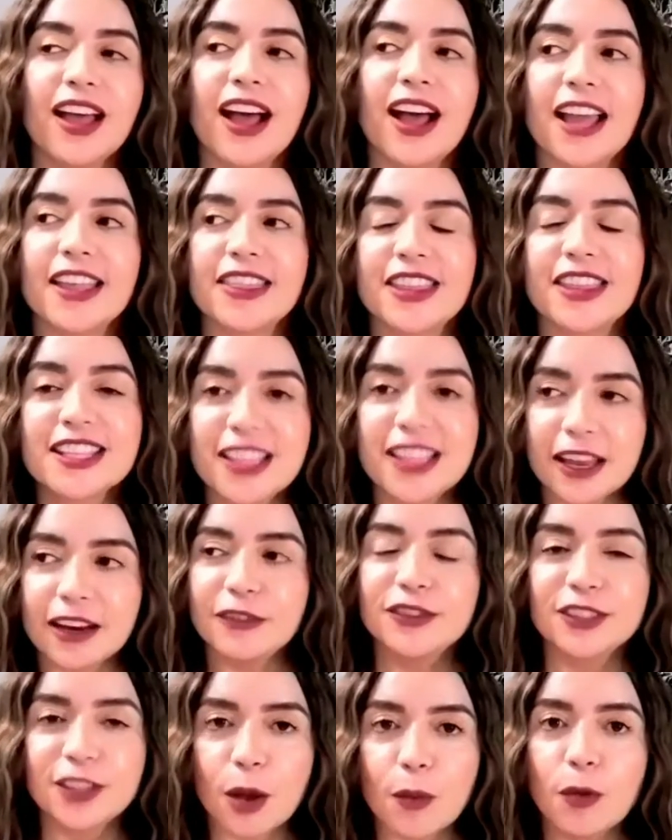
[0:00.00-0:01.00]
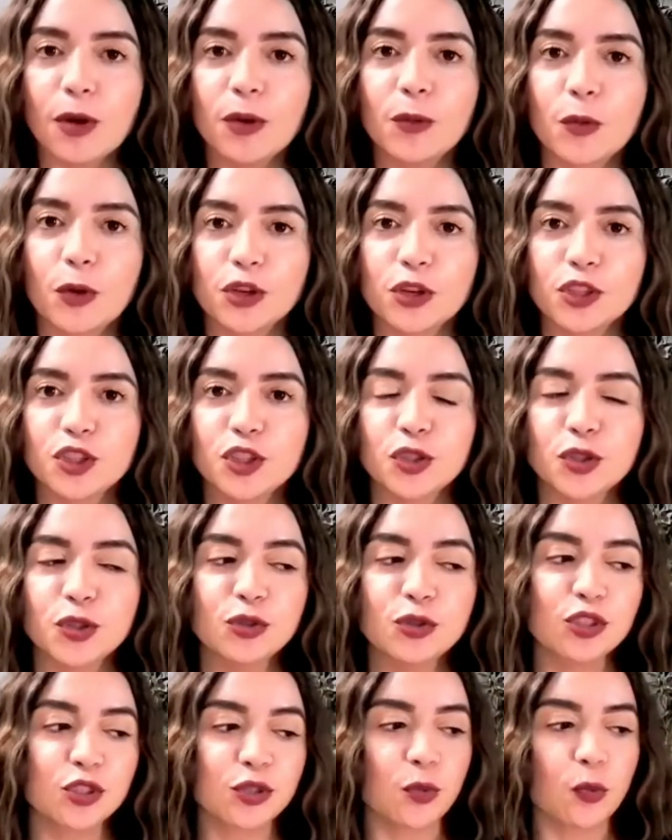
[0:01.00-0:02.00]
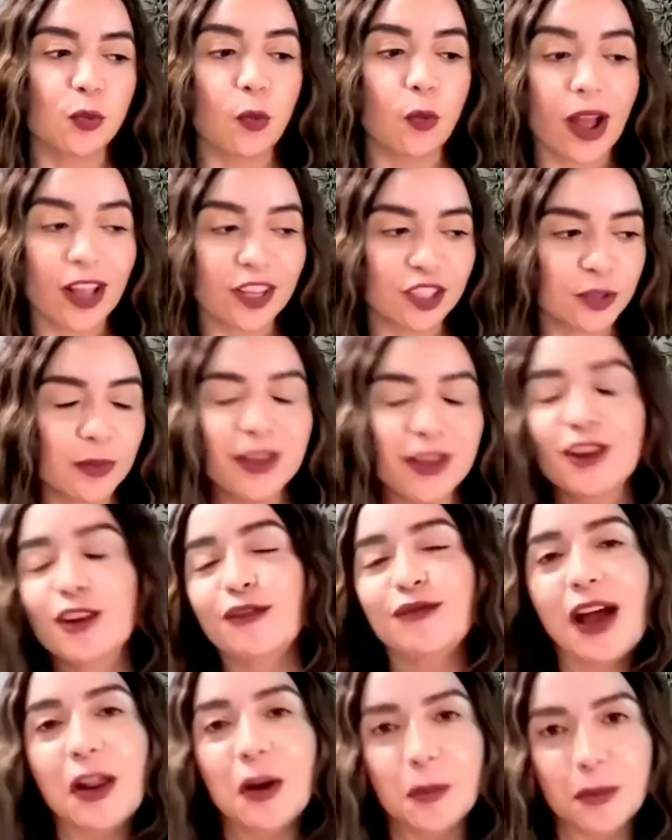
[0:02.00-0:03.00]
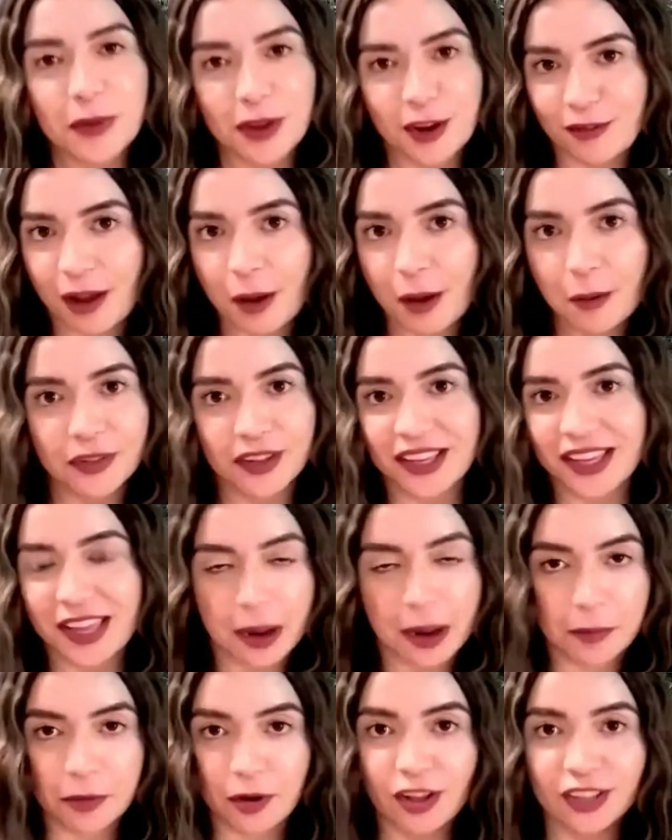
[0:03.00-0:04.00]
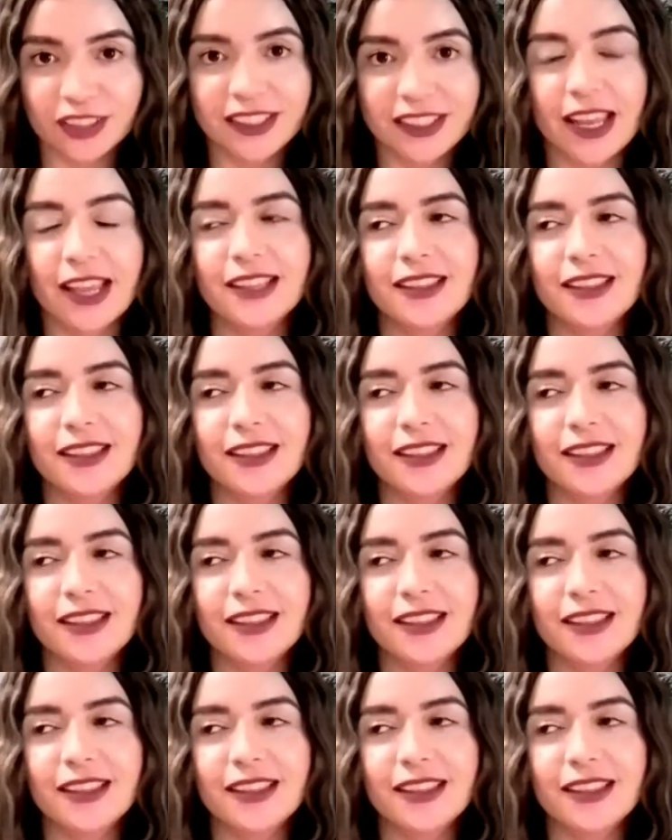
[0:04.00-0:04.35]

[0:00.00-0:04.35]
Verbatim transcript: I think that if someone were to just watch me or follow me around with a camera all day,